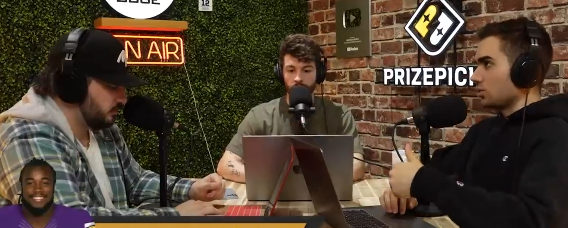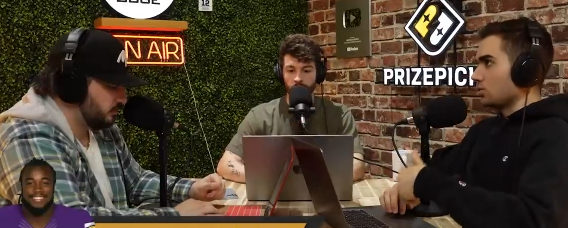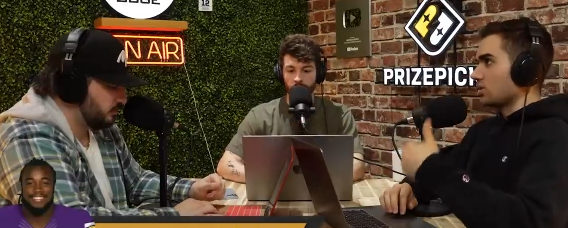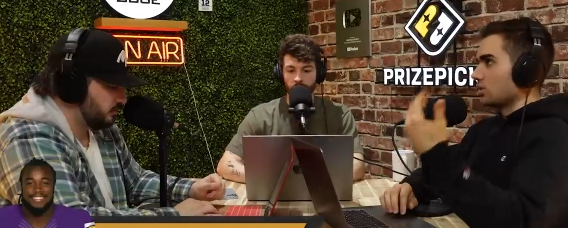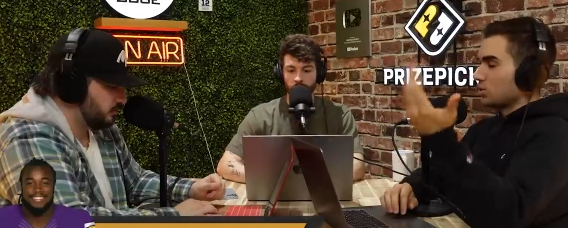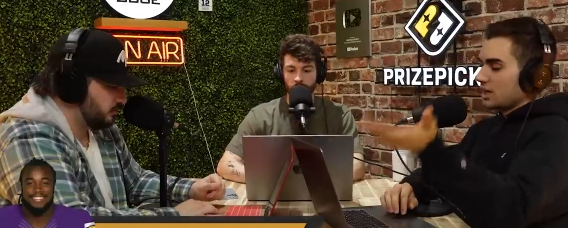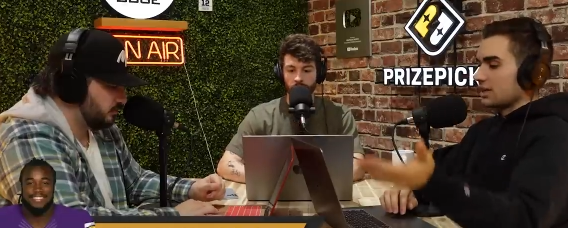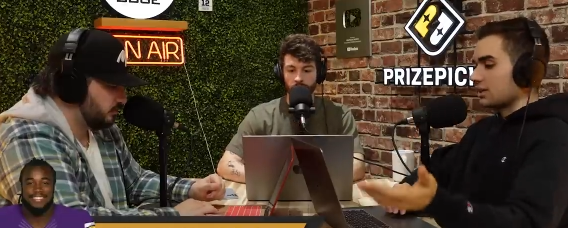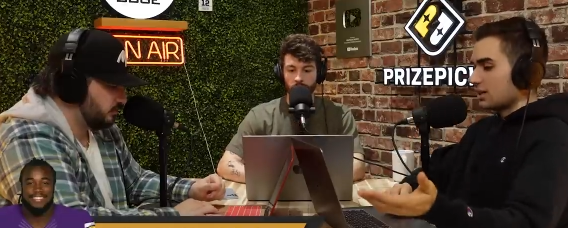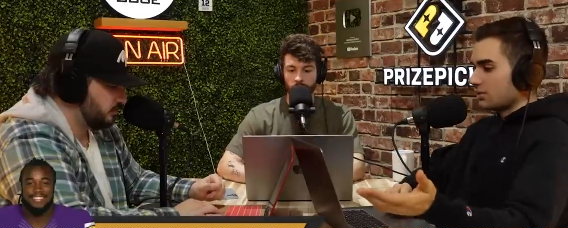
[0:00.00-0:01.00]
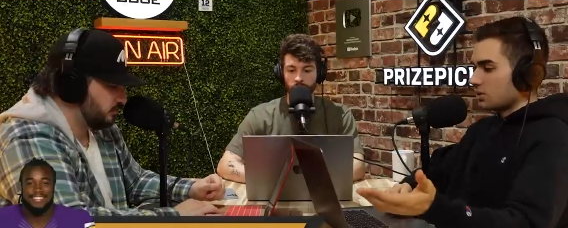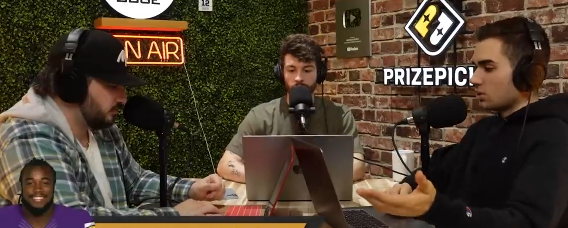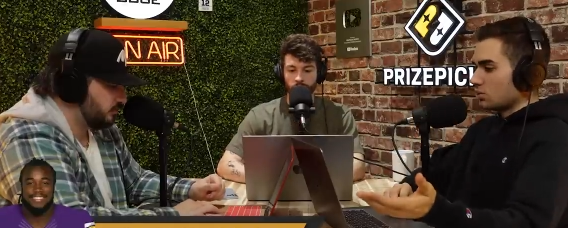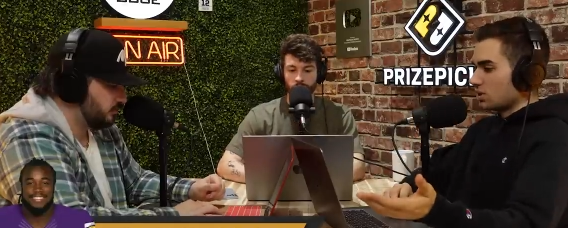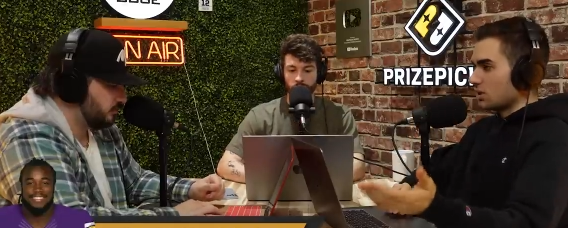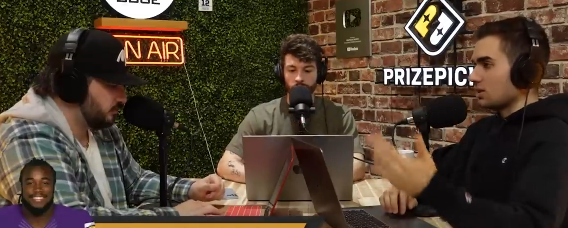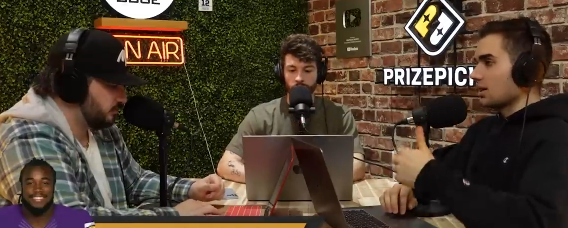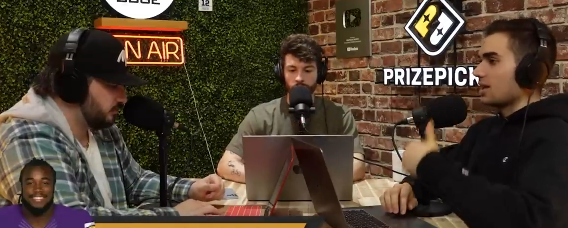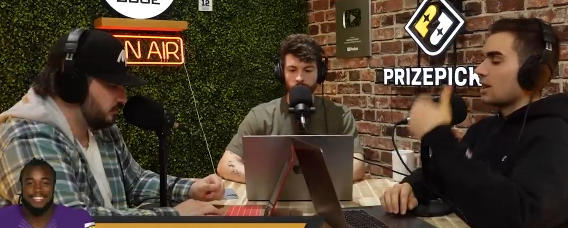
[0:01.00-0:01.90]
Speaker 1: lose, they'll technically have the 2 seed.